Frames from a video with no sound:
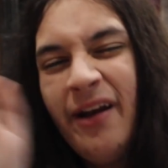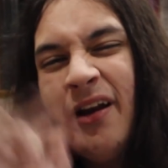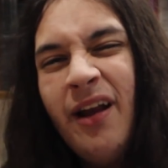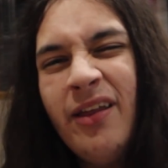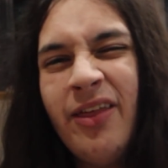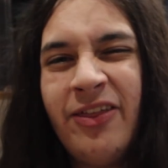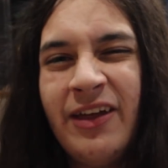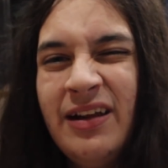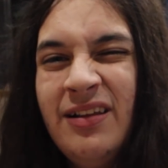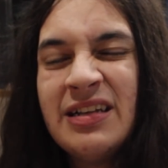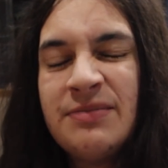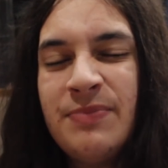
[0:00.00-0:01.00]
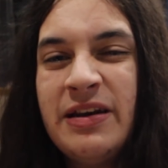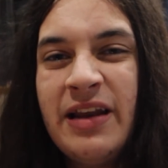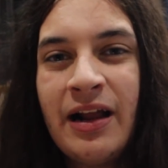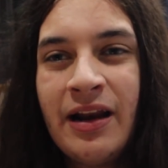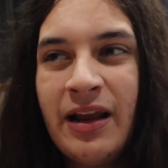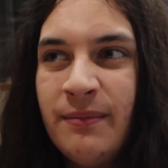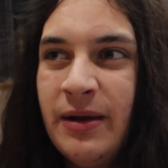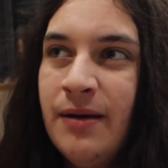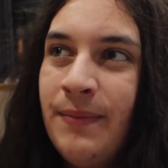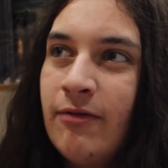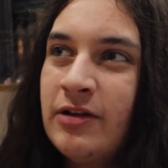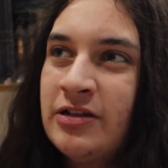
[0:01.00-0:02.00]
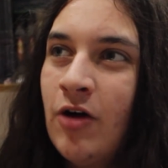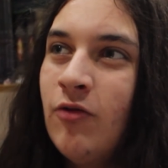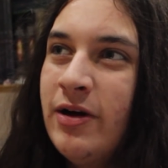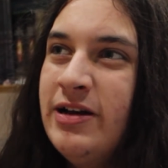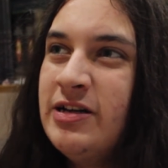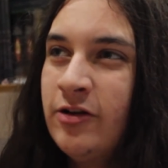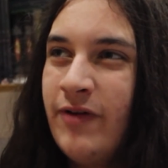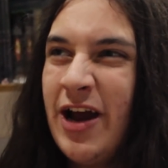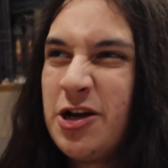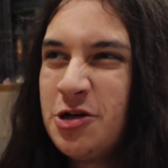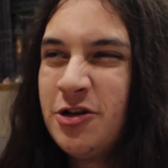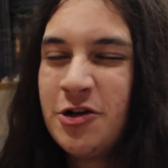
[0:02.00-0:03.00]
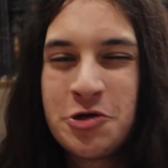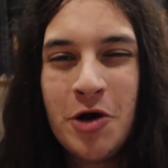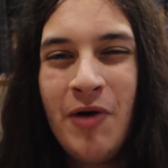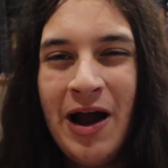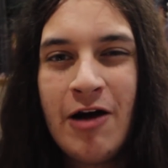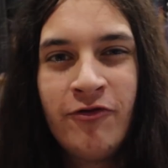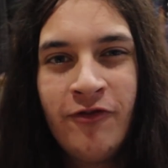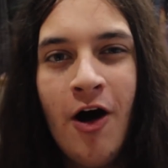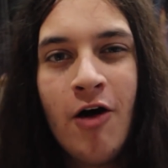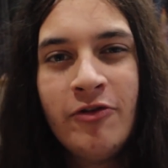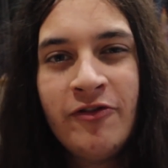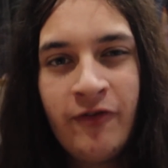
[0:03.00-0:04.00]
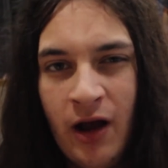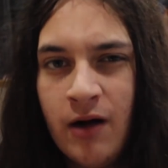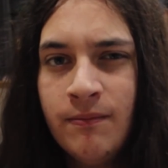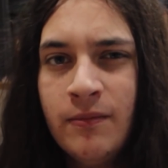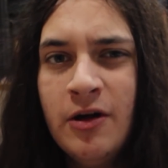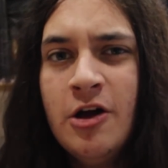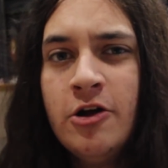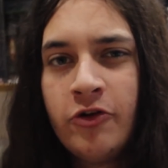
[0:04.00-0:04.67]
And another thing that's been niggling me about this whole interaction to show how far we've come